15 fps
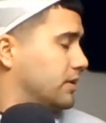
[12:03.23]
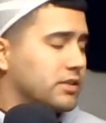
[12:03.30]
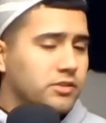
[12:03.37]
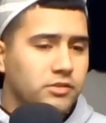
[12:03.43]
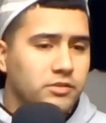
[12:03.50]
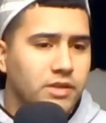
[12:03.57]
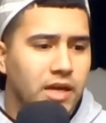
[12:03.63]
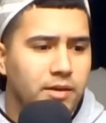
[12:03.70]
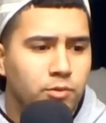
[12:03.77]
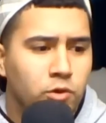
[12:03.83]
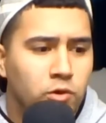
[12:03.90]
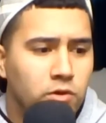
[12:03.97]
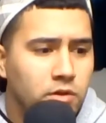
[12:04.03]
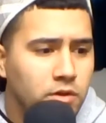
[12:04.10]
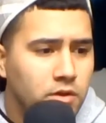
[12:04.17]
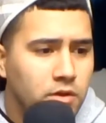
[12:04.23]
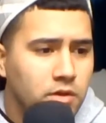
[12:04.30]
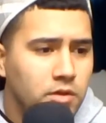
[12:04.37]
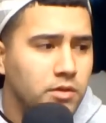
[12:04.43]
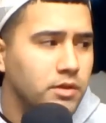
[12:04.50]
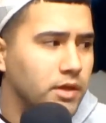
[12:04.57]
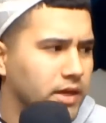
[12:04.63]
label,
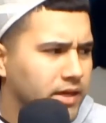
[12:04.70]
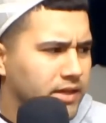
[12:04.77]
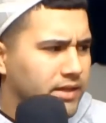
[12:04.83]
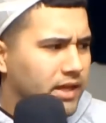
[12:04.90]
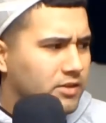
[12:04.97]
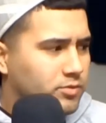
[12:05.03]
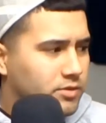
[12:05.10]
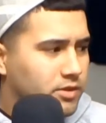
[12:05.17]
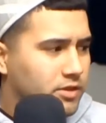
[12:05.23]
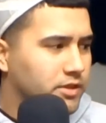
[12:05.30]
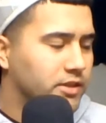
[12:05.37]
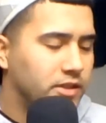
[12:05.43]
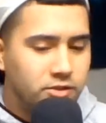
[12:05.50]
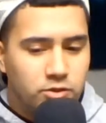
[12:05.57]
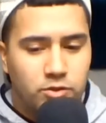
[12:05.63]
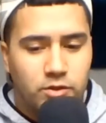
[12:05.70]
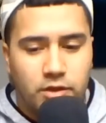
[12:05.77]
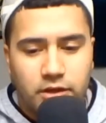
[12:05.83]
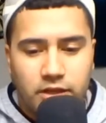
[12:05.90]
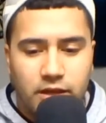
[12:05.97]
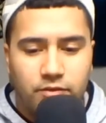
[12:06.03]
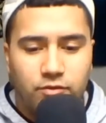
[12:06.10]
and that's what they're gonna do. They're
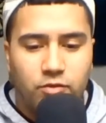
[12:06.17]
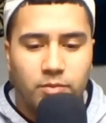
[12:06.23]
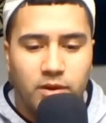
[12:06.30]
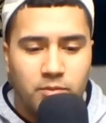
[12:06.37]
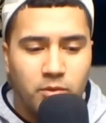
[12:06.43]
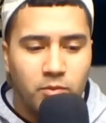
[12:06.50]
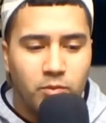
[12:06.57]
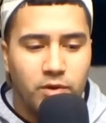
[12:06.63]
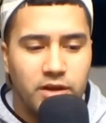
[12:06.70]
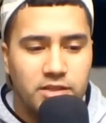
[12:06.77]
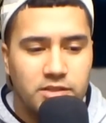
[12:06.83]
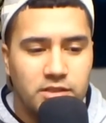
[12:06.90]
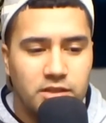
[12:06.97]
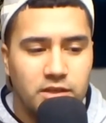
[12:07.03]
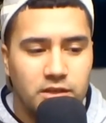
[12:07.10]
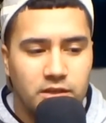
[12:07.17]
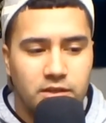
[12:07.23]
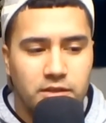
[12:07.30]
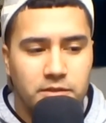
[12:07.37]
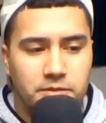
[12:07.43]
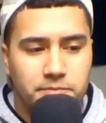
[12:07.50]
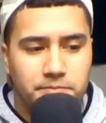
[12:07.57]
gonna give you minimum wage
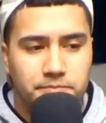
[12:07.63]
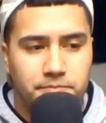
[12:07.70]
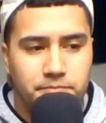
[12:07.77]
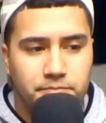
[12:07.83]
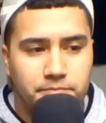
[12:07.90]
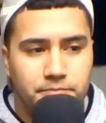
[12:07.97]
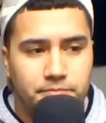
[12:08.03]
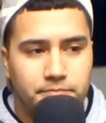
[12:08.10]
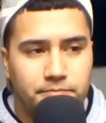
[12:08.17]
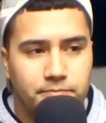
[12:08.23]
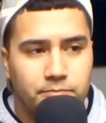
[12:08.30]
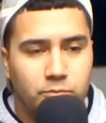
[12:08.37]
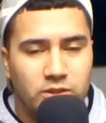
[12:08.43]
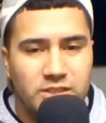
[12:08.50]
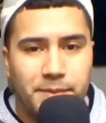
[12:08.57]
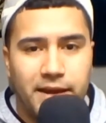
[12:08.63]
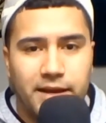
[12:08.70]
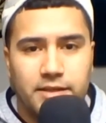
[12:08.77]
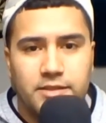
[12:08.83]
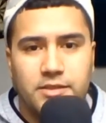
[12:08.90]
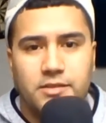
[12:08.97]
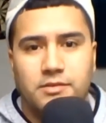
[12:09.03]

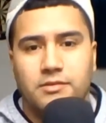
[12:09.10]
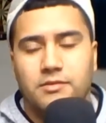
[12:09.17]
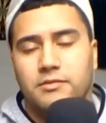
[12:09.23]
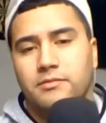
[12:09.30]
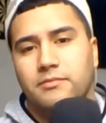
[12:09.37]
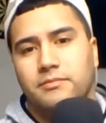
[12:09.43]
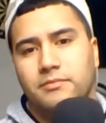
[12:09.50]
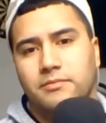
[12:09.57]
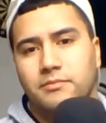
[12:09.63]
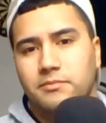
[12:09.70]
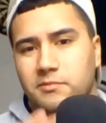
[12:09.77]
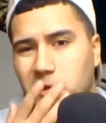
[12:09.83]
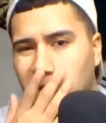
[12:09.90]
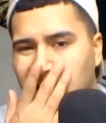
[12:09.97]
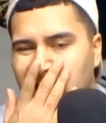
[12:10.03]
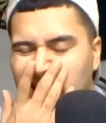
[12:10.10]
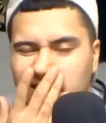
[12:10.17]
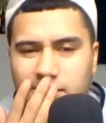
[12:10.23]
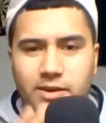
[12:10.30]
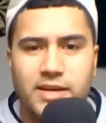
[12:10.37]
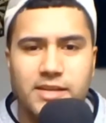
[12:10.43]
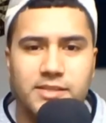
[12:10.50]
respect, and that's
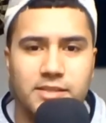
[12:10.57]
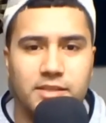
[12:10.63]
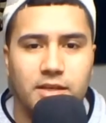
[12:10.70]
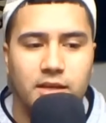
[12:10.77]
crazy.